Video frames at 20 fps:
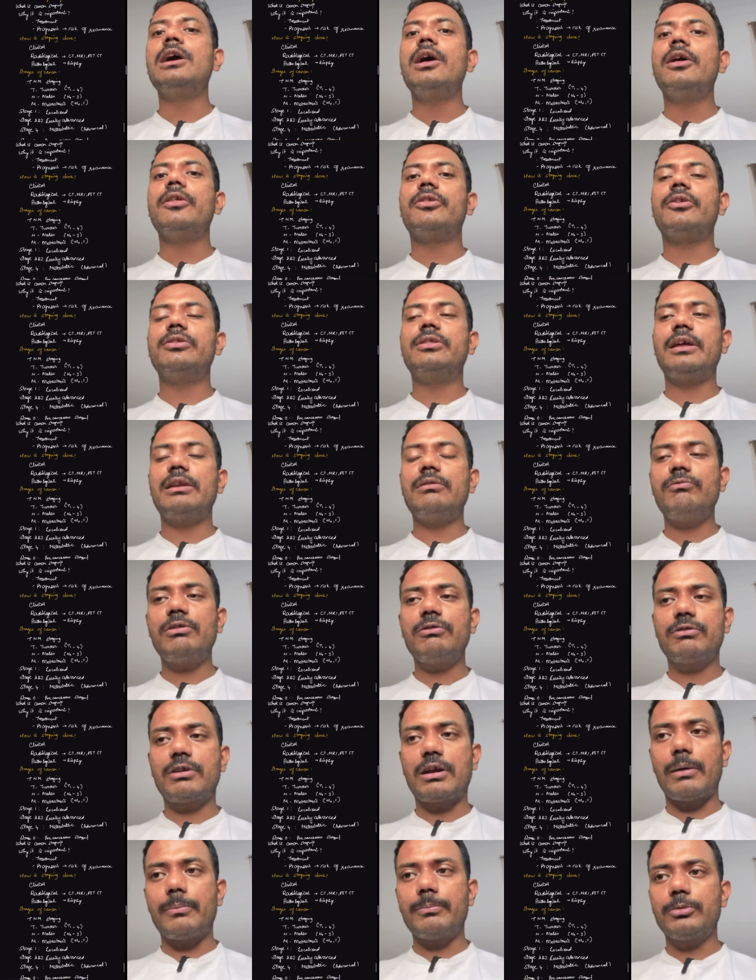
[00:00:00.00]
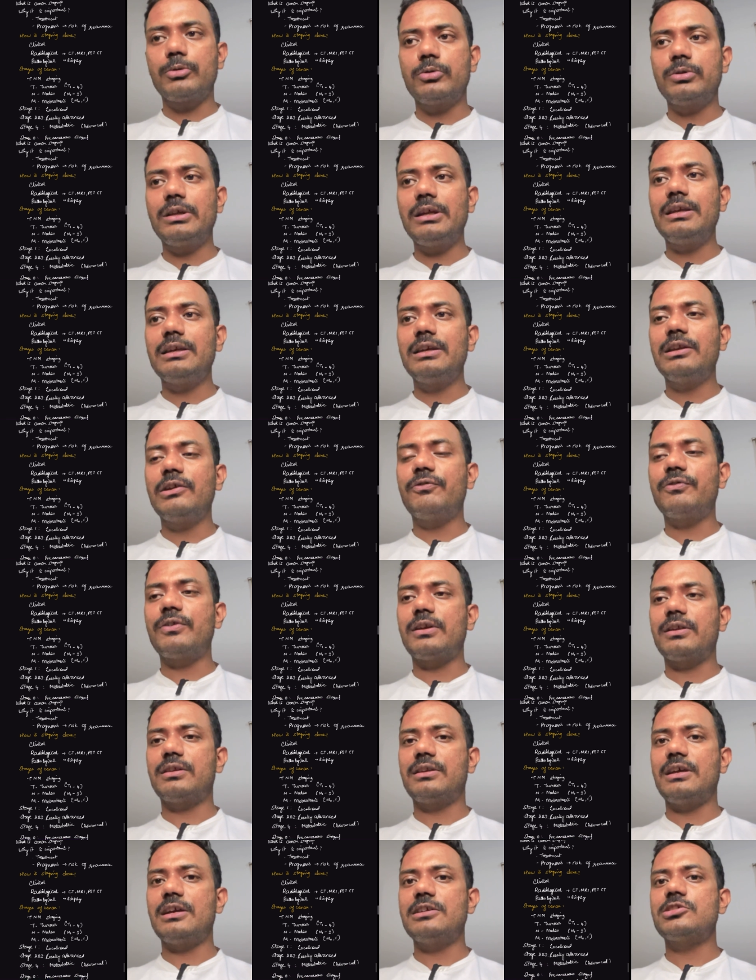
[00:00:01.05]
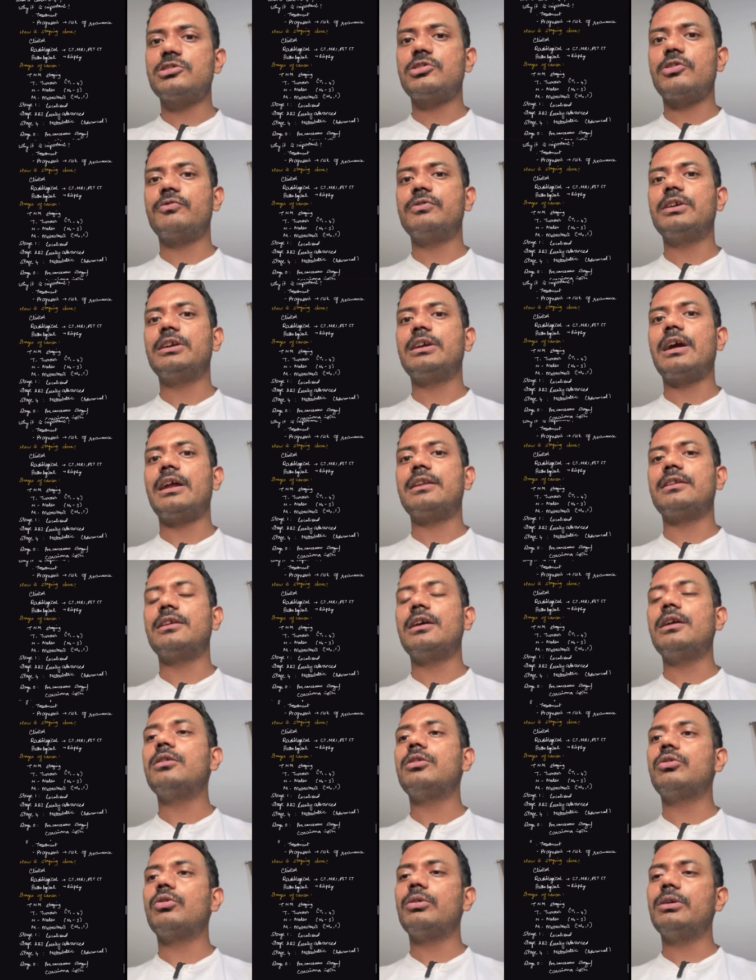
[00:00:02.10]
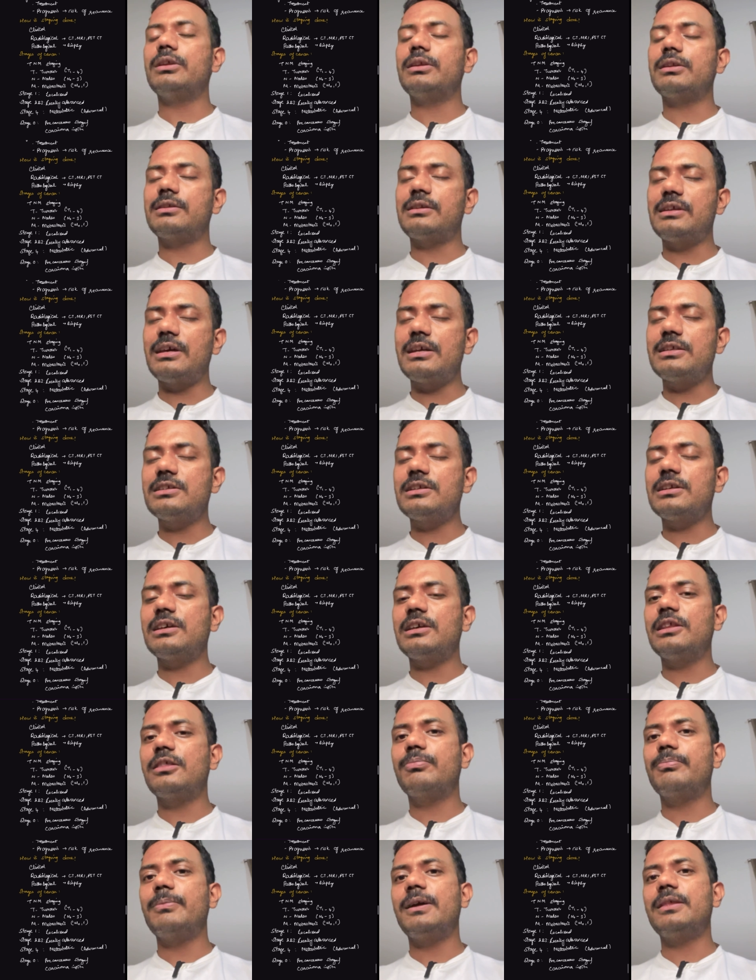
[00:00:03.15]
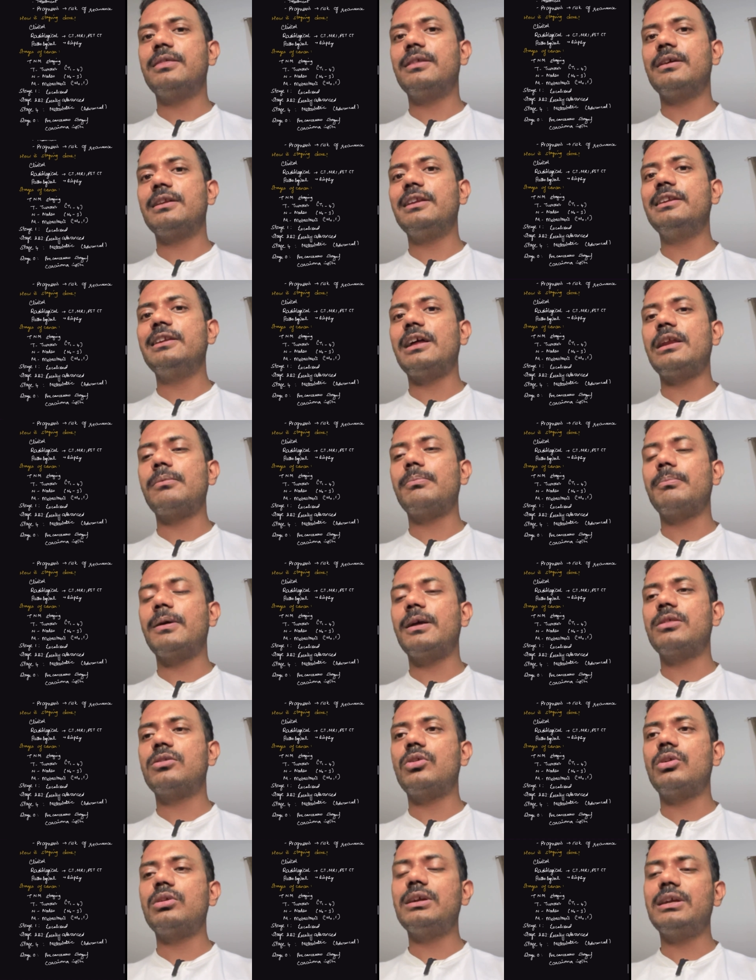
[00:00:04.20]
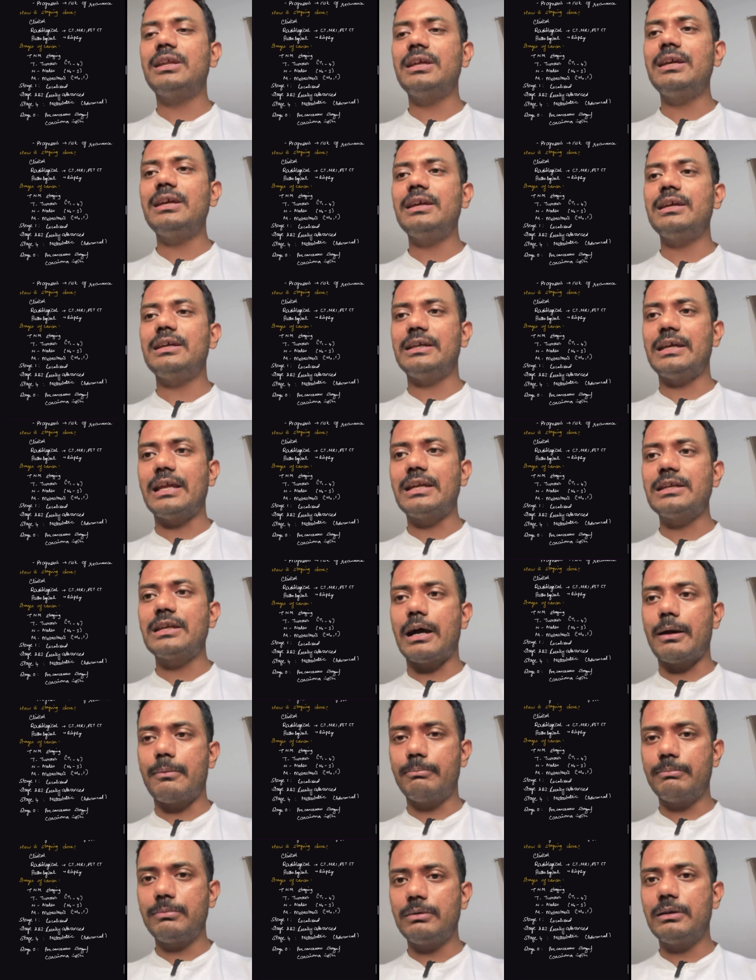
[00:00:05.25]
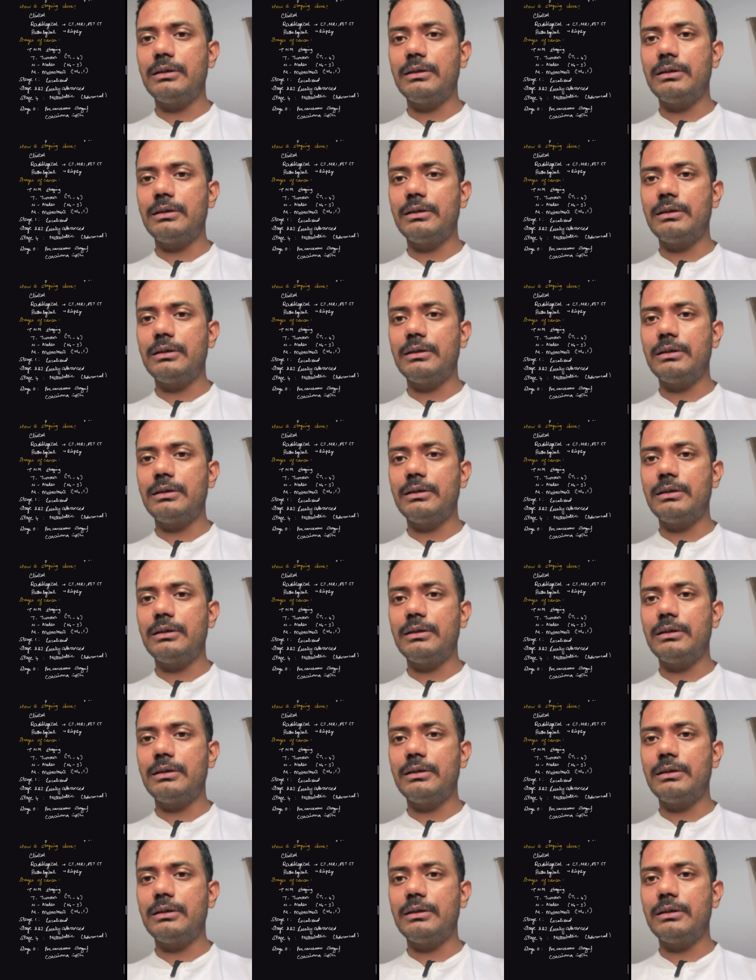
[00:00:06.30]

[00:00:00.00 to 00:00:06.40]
So then we come to the different stages of the cancer. So staging is basically done based on TNM